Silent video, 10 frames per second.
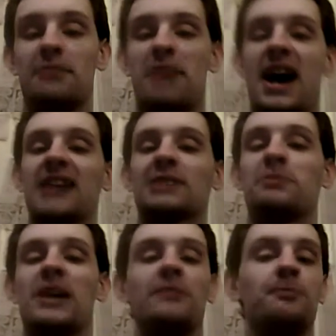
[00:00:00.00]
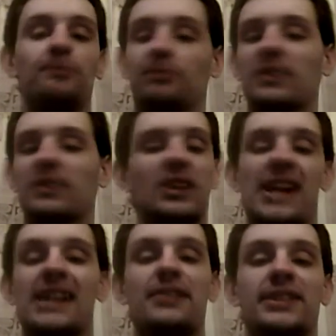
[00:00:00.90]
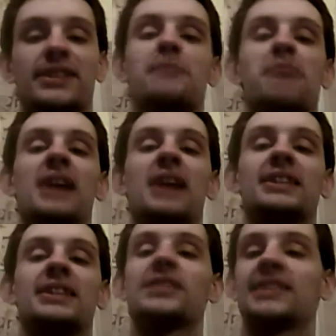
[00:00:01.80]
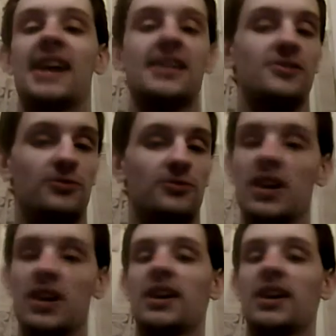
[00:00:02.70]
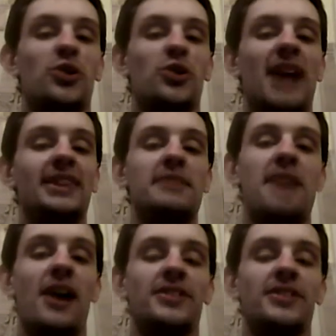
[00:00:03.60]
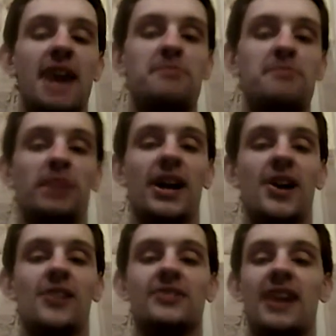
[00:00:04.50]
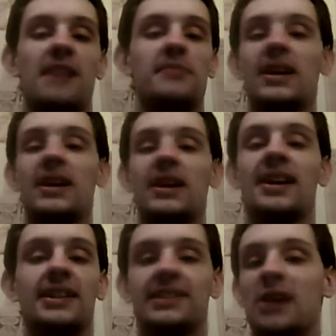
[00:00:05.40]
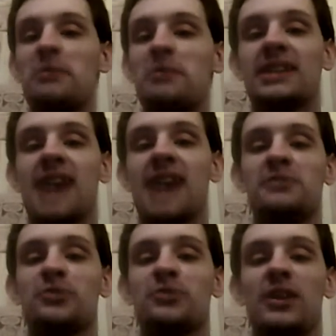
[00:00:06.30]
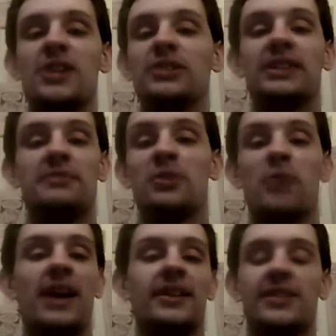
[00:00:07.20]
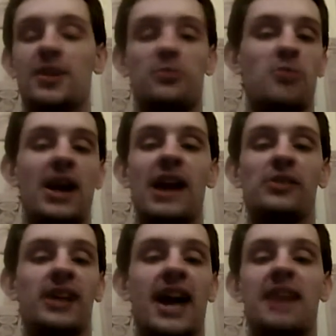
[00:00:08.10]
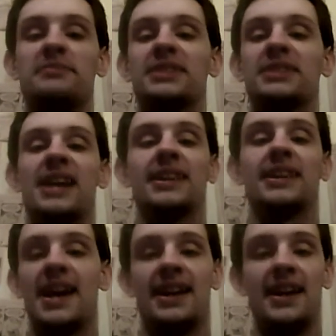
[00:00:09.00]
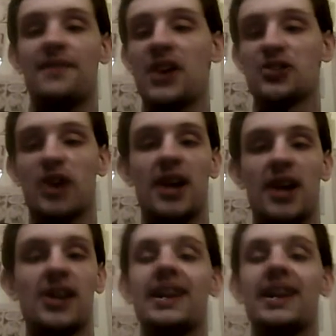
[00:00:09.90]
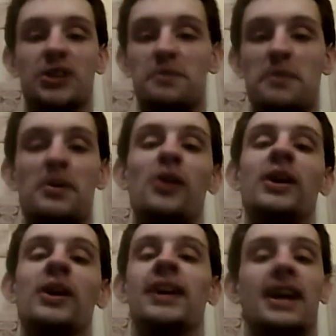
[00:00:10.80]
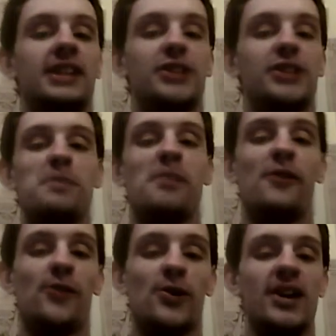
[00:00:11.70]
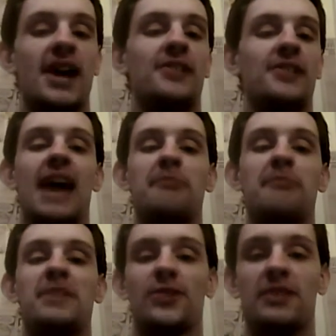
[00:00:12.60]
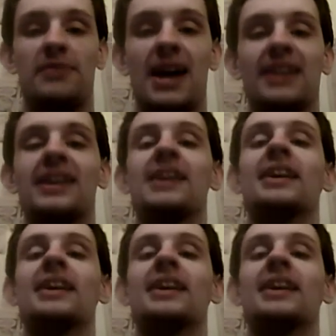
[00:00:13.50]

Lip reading: the past, but got to give it to the bus. He was that grind them out type of player. So many times we had used him to run out games, and he eventually got a Super Bowl in Super Bowl 40. I was happy for them then.